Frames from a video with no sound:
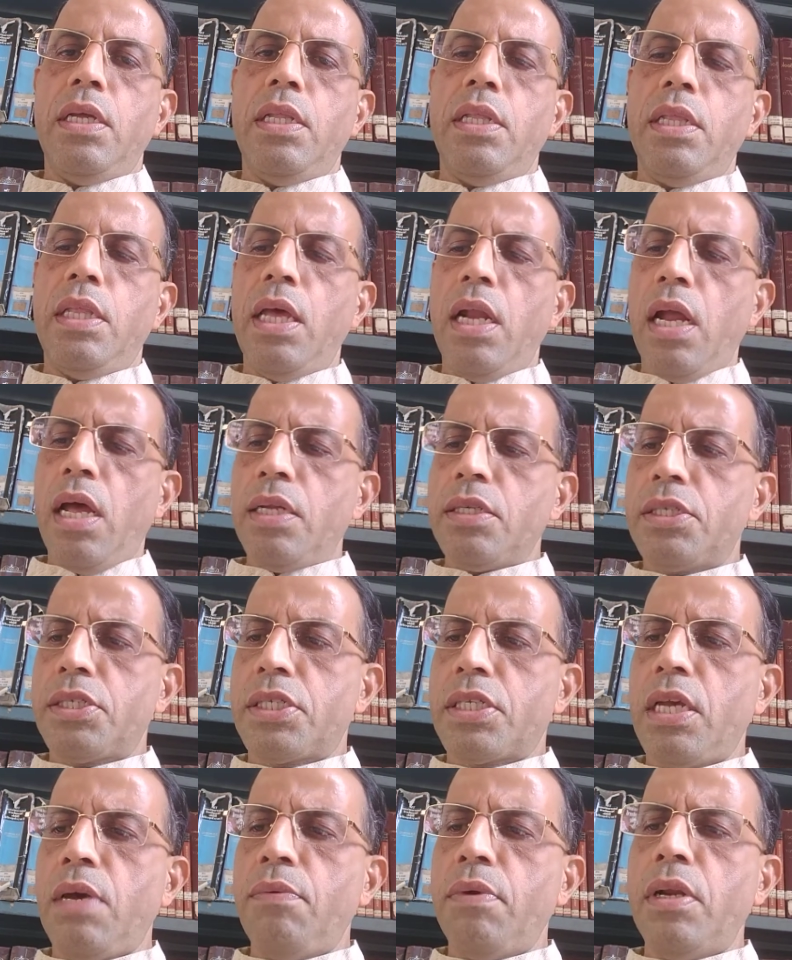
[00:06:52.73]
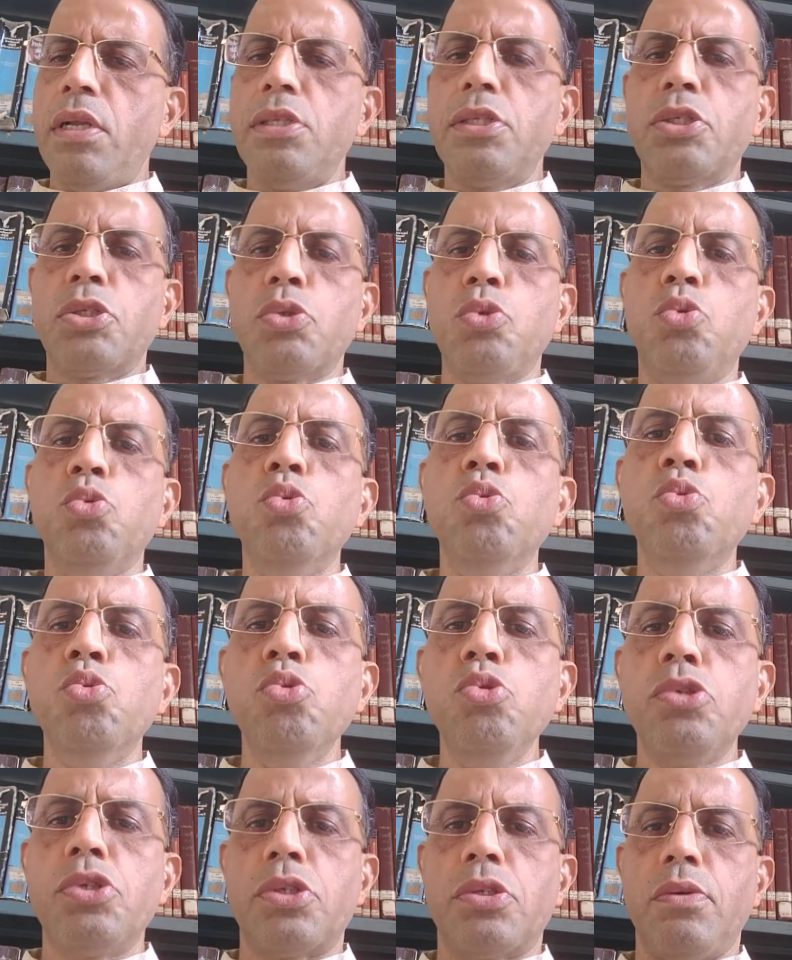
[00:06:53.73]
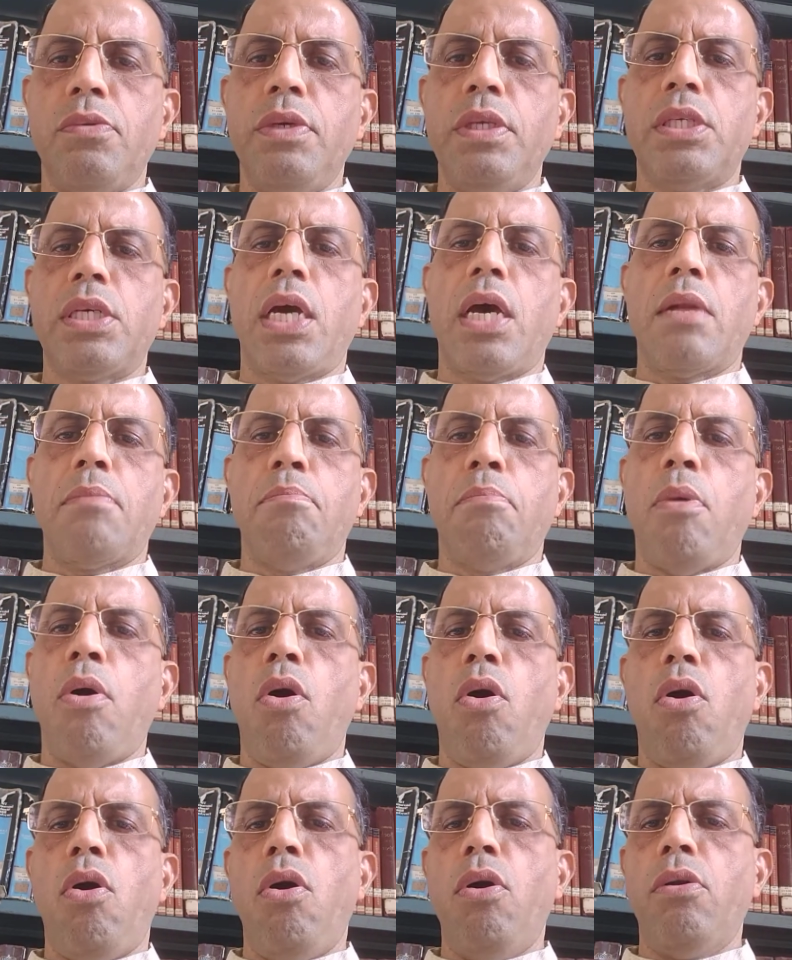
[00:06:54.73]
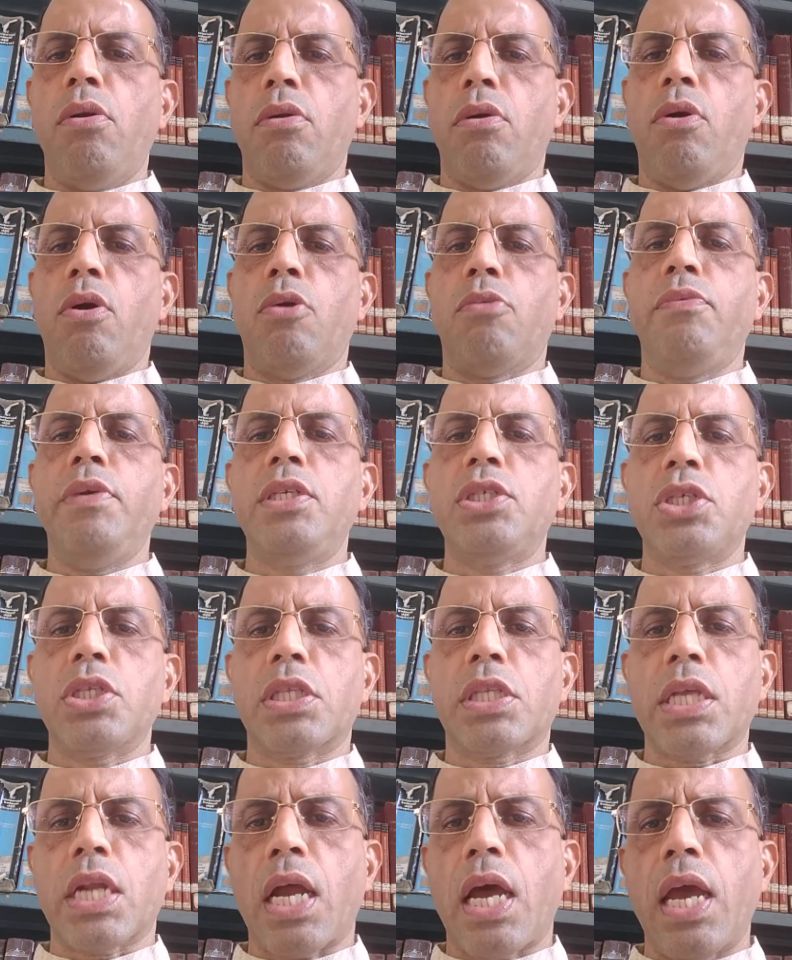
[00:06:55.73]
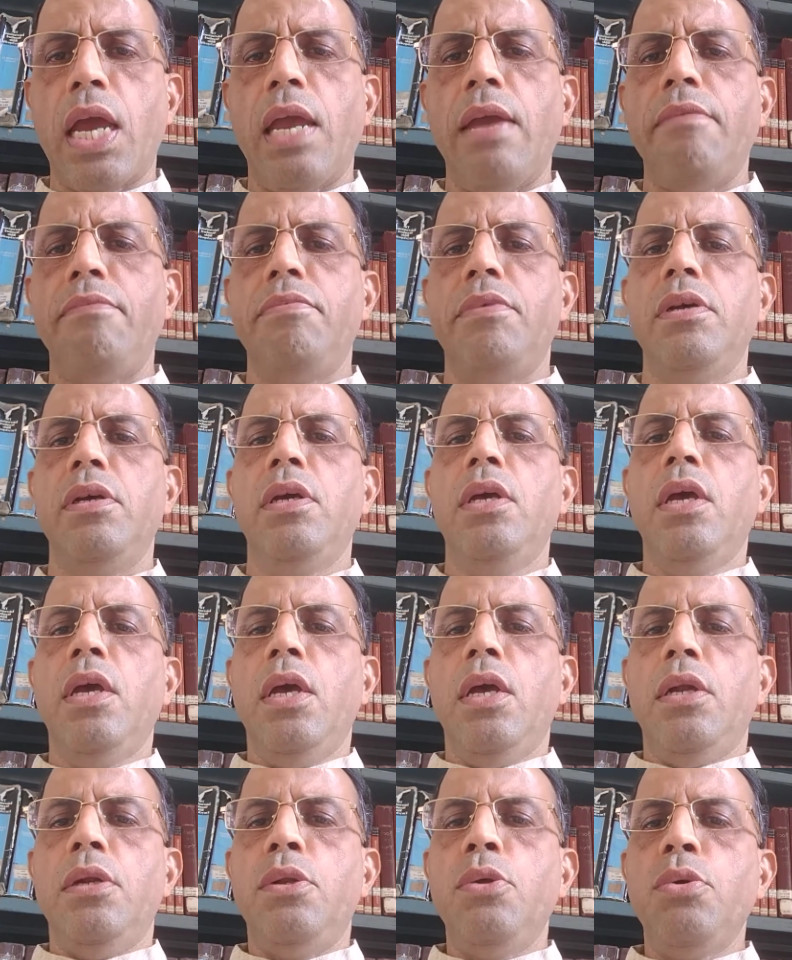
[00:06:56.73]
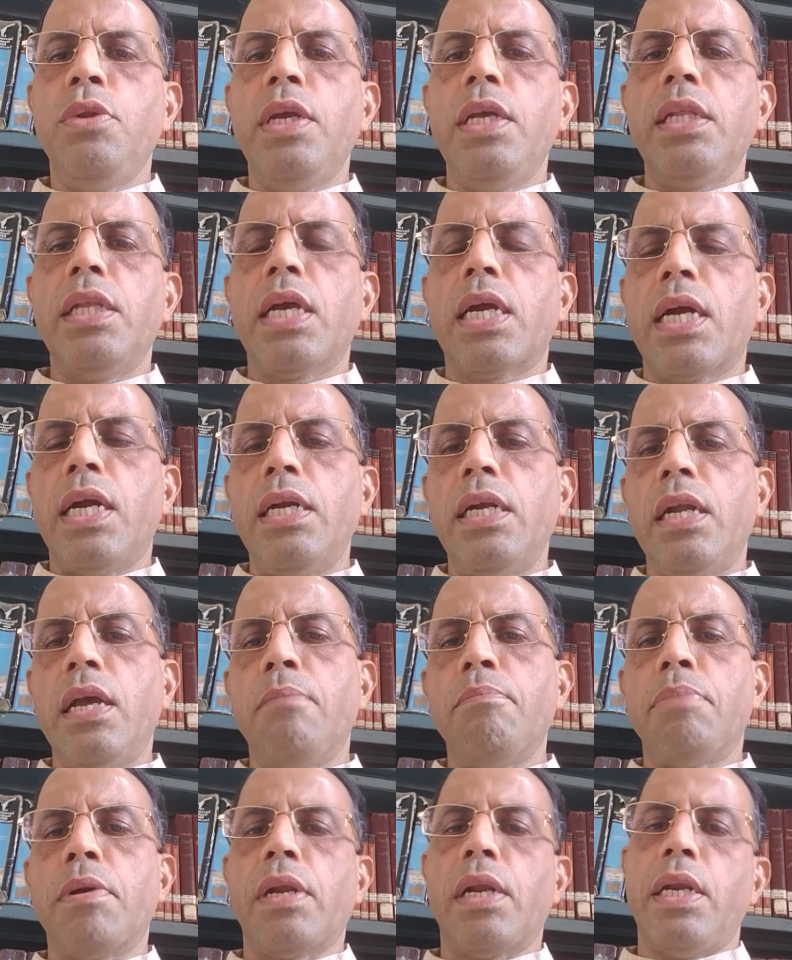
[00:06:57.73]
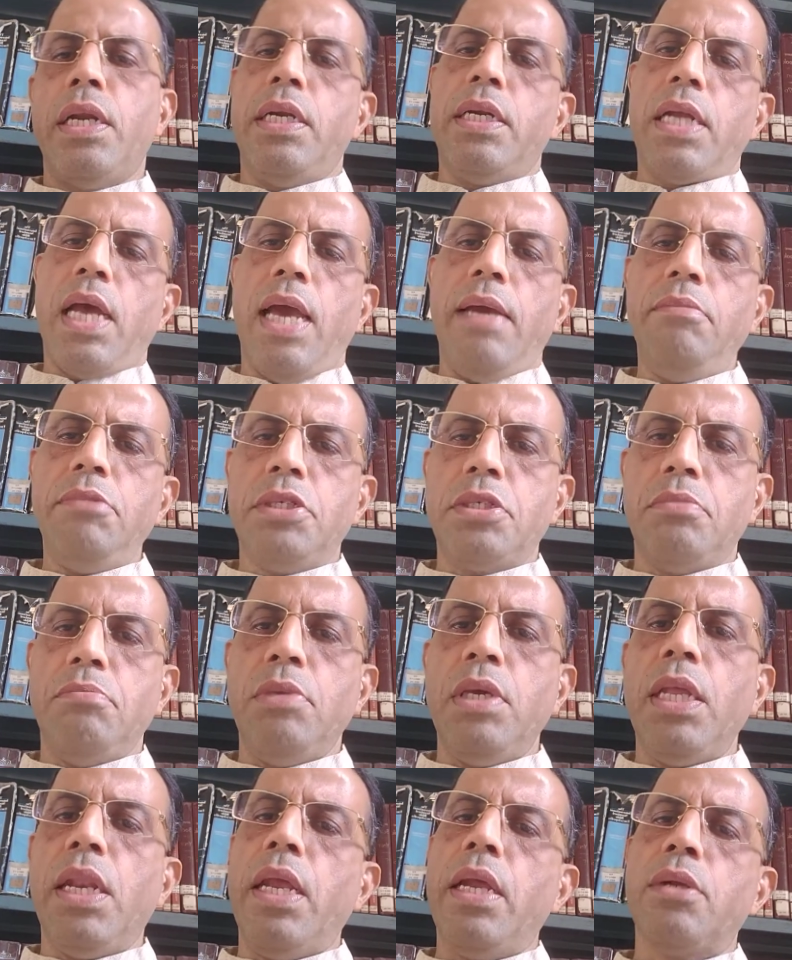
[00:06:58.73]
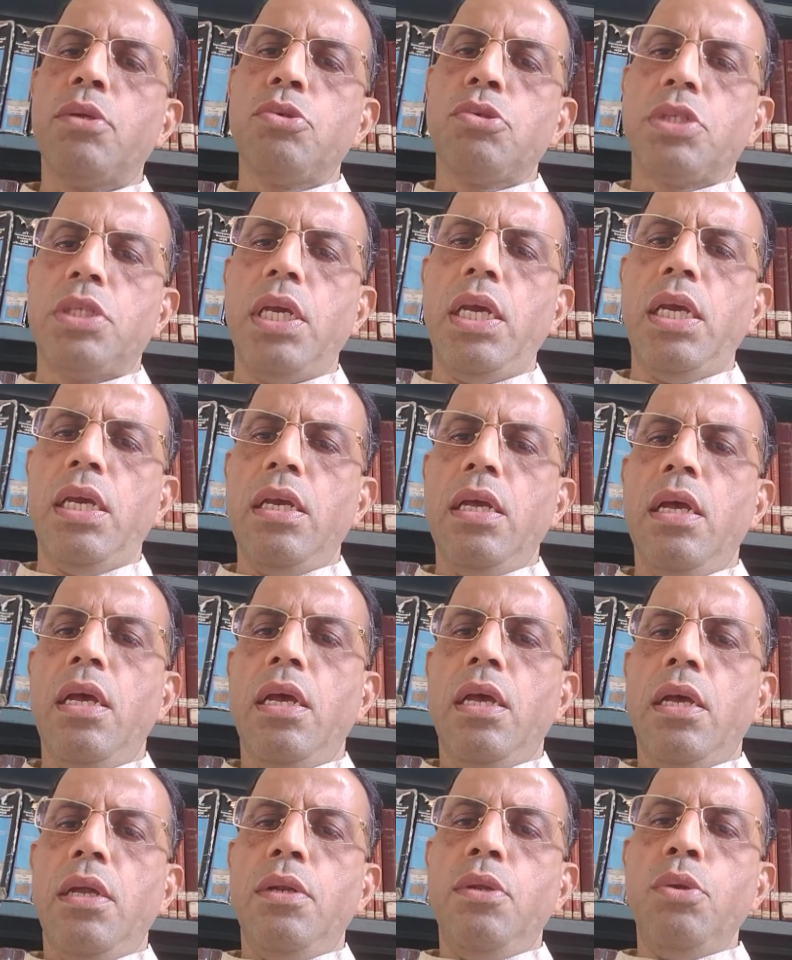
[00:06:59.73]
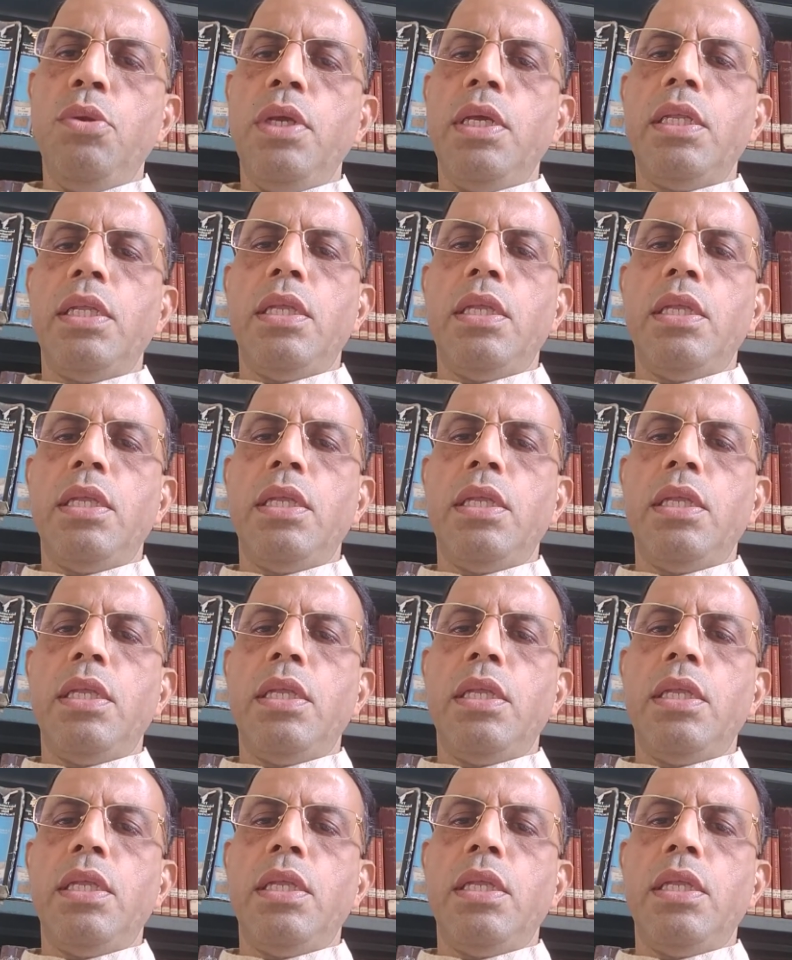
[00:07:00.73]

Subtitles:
there are several schools which are born or which thrived during the contemporary times, meaning to say during